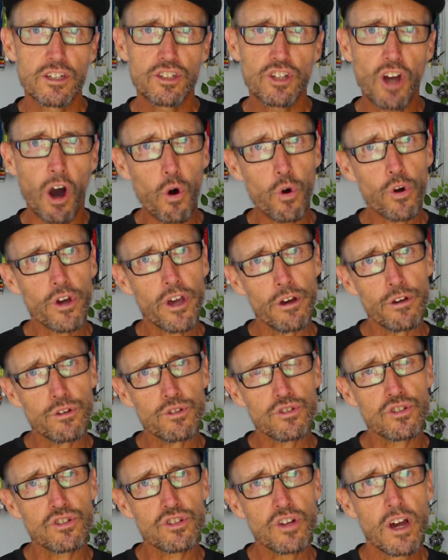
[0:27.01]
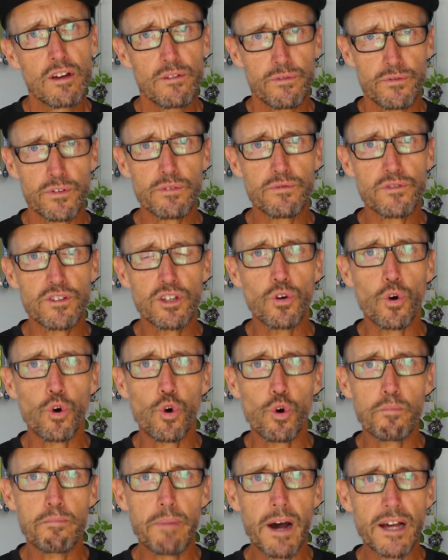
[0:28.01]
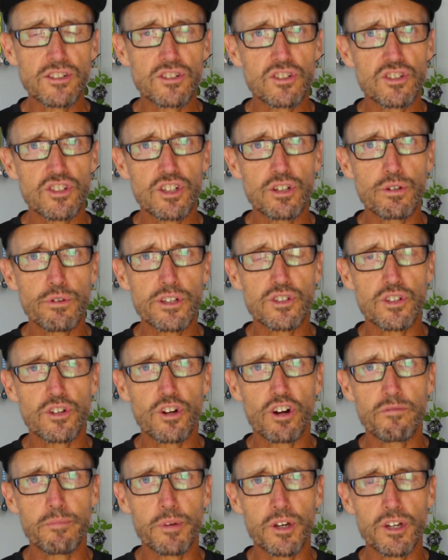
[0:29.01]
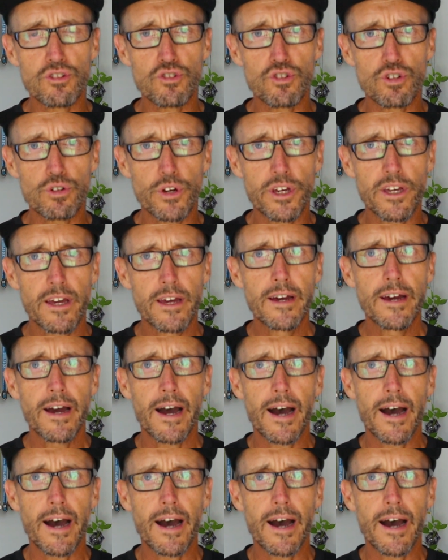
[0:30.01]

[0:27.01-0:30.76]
Gold Coast 50 or Bust series that I've been doing.